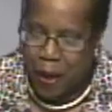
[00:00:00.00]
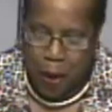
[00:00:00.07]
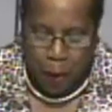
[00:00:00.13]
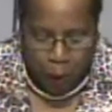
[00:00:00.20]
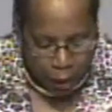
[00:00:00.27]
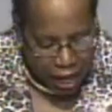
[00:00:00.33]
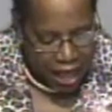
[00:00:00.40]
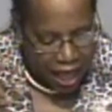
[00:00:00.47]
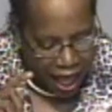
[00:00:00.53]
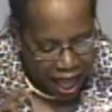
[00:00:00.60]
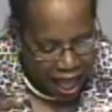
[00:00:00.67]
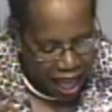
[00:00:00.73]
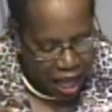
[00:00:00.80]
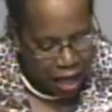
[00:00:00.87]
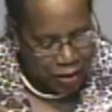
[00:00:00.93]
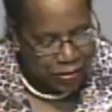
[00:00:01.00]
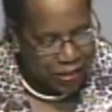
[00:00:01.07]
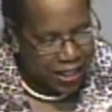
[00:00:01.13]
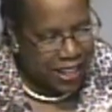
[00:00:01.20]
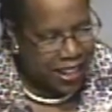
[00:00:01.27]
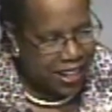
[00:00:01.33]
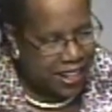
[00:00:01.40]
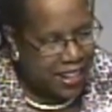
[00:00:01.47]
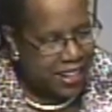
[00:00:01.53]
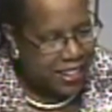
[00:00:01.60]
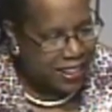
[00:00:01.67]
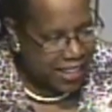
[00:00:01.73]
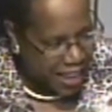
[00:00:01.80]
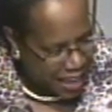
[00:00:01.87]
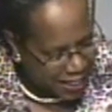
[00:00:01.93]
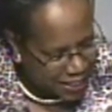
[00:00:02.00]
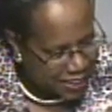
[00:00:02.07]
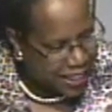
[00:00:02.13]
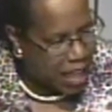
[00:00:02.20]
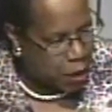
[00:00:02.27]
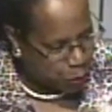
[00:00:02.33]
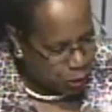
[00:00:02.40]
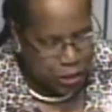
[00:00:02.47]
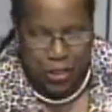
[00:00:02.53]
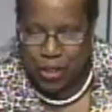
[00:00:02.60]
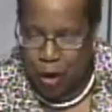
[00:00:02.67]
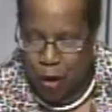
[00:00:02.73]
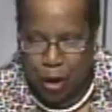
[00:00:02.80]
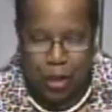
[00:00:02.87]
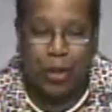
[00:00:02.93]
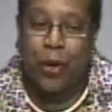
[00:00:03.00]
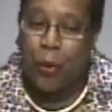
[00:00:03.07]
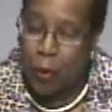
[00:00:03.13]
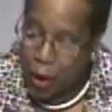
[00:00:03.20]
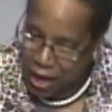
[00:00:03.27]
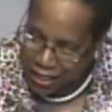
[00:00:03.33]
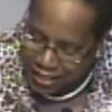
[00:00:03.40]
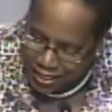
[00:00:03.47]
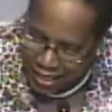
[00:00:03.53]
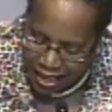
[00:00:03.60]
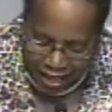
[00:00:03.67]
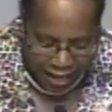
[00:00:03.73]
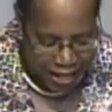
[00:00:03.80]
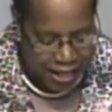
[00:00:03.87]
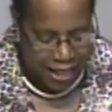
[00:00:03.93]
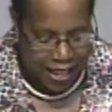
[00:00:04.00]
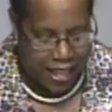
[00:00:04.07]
We have Lent that was on Wednesday